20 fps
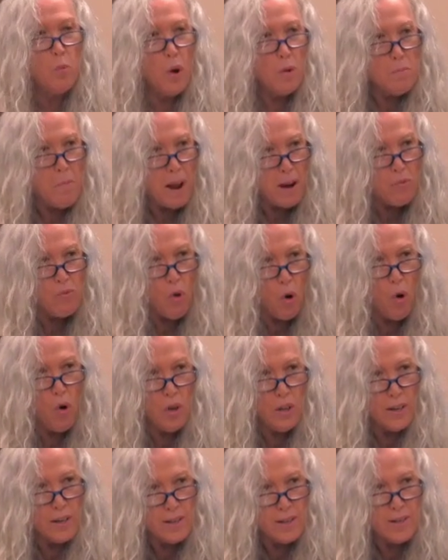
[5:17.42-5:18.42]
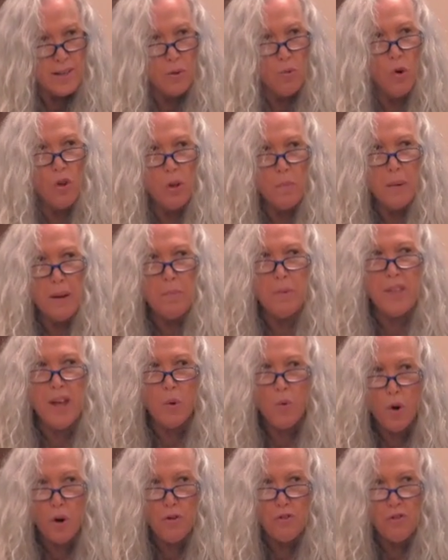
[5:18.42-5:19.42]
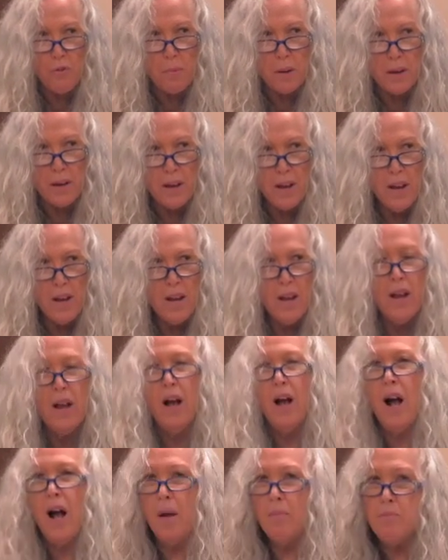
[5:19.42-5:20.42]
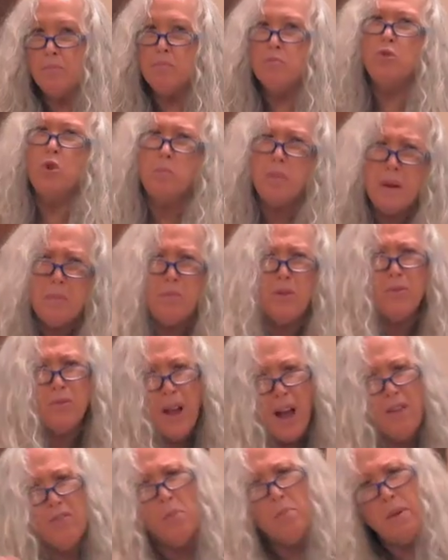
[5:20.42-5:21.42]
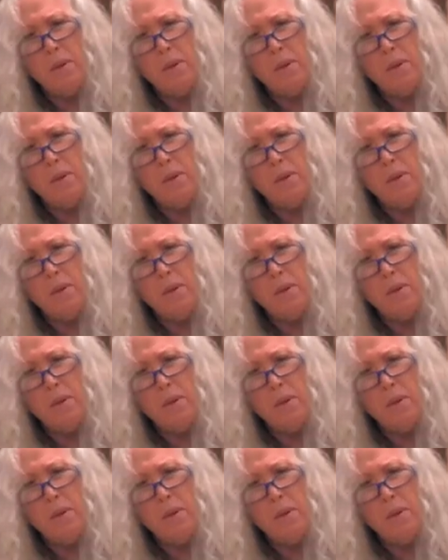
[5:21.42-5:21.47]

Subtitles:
what my role is, and all the people that work for me. Do people have a